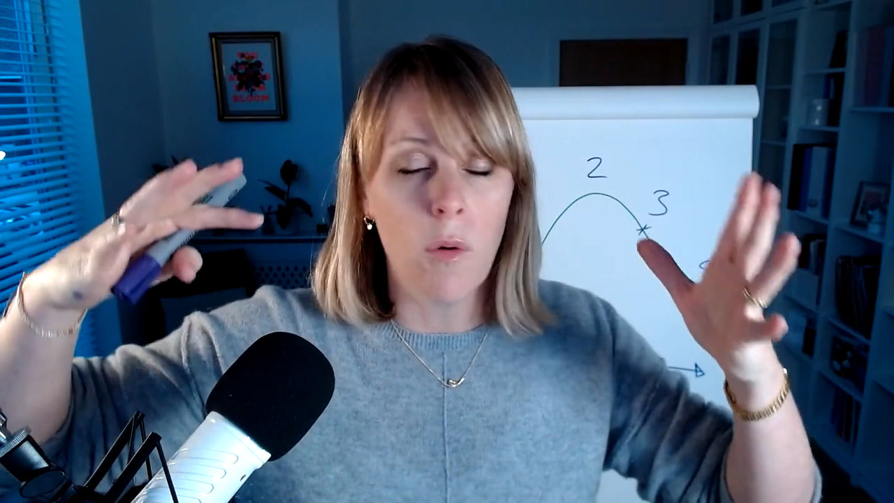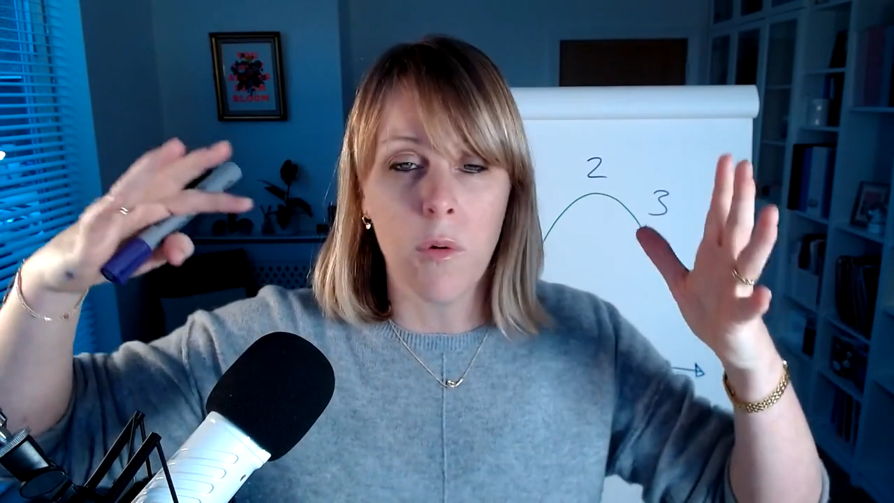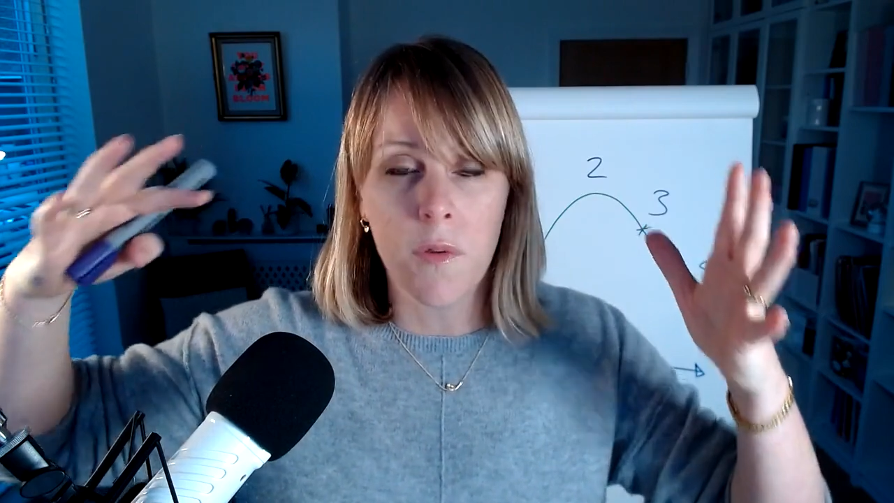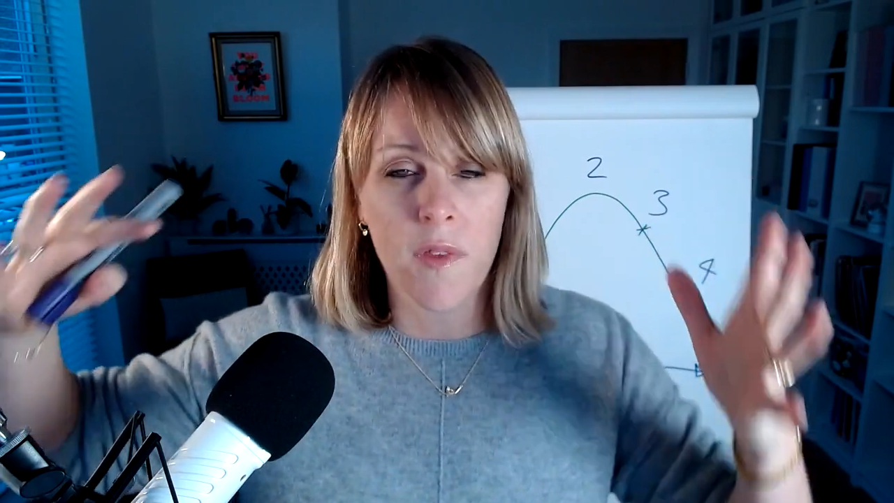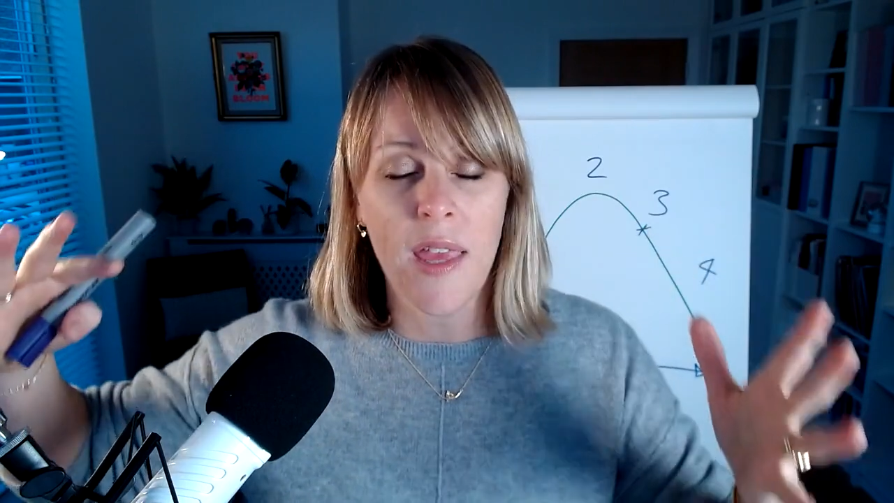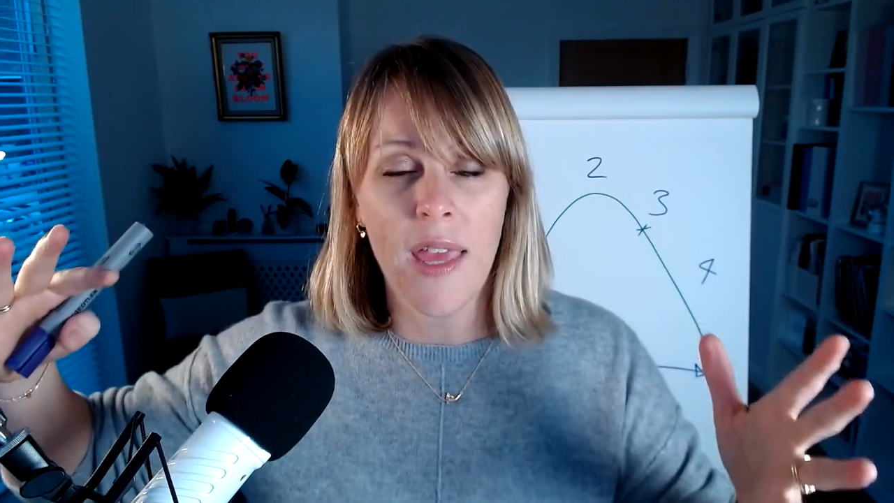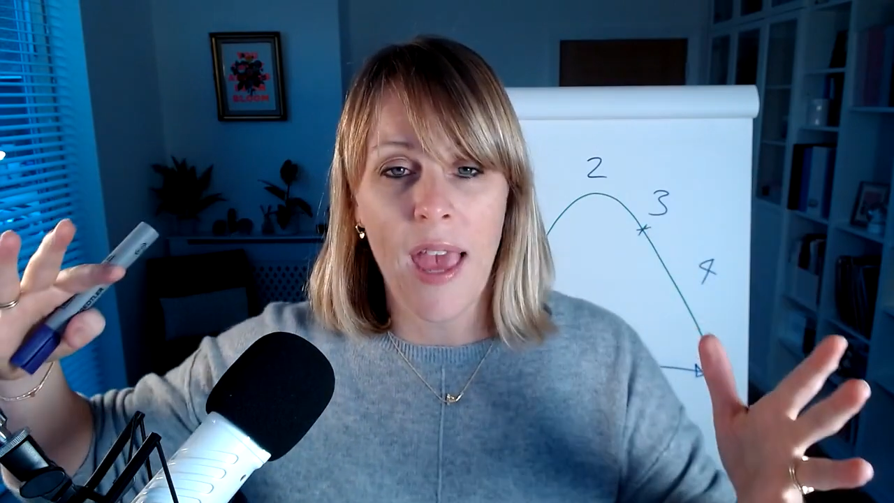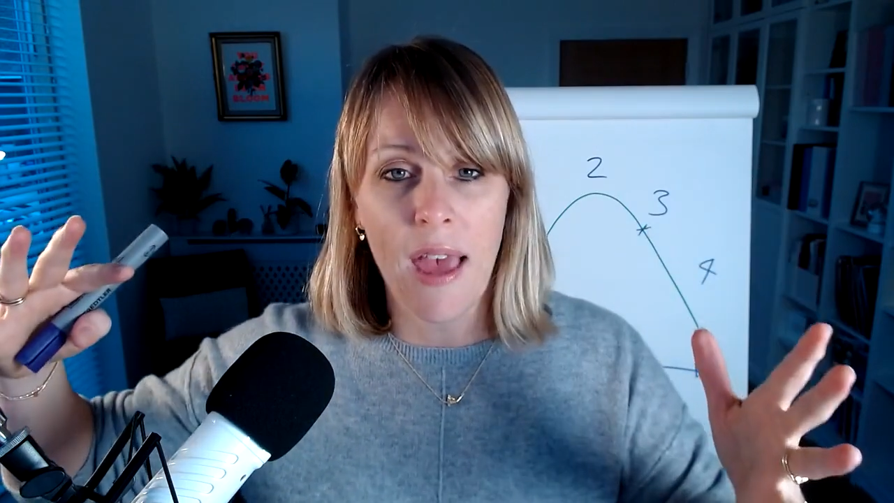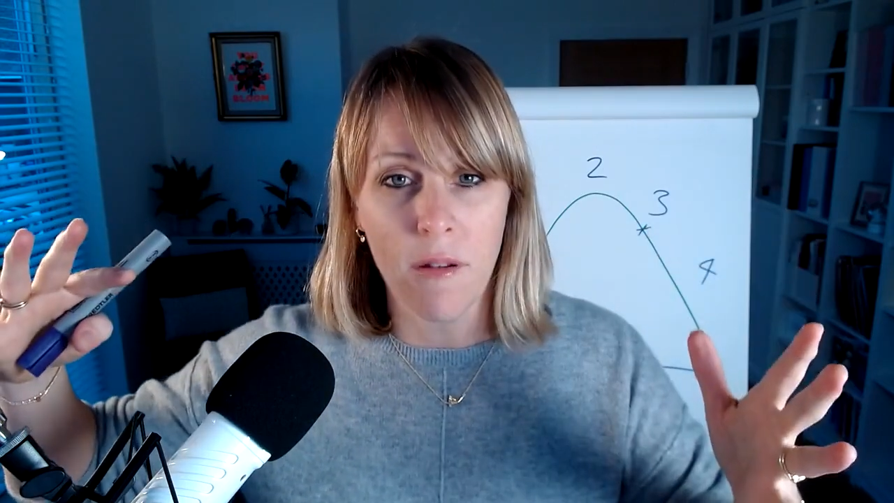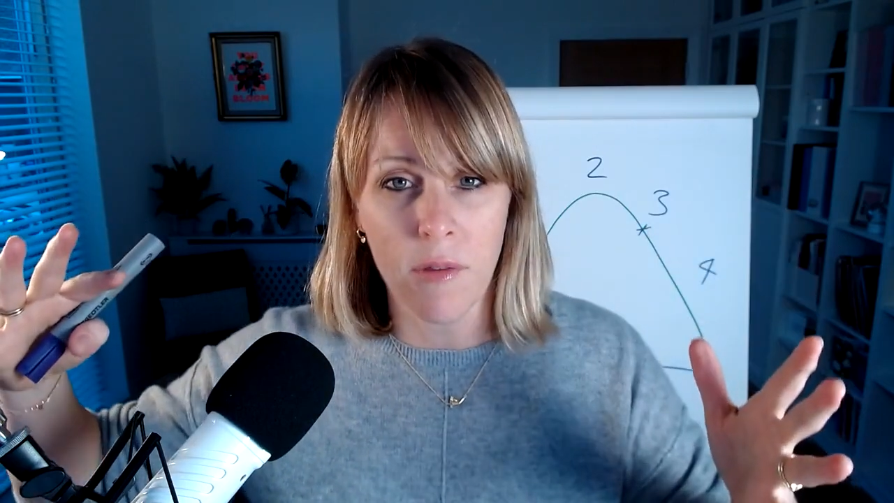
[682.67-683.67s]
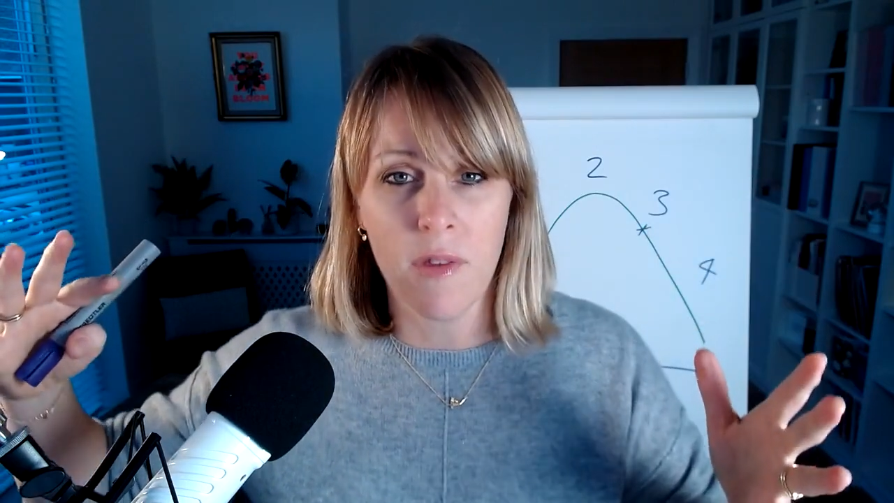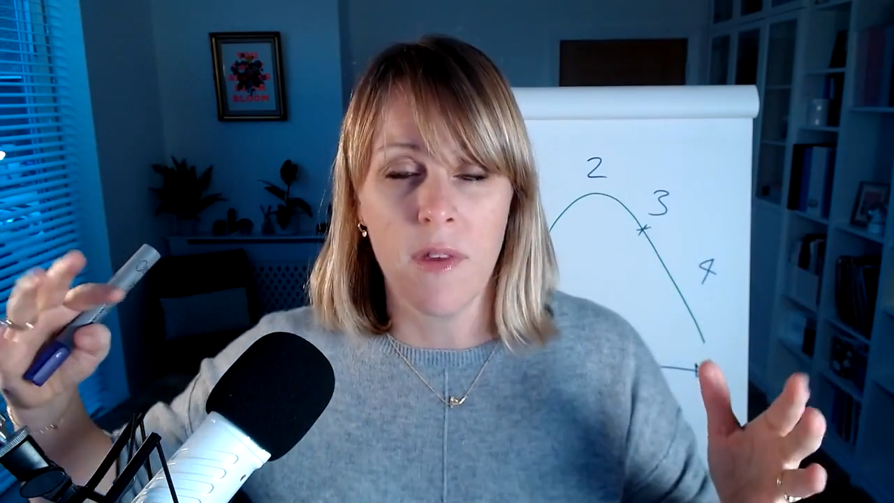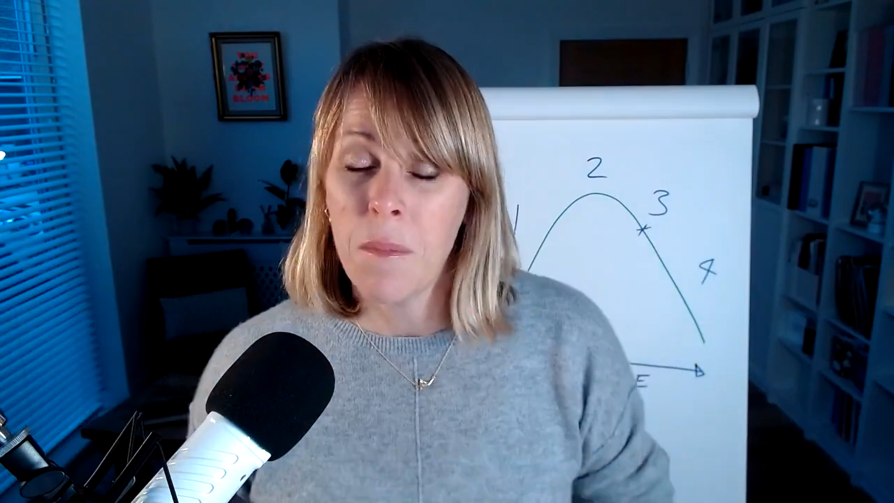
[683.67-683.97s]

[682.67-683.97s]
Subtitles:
or seek out.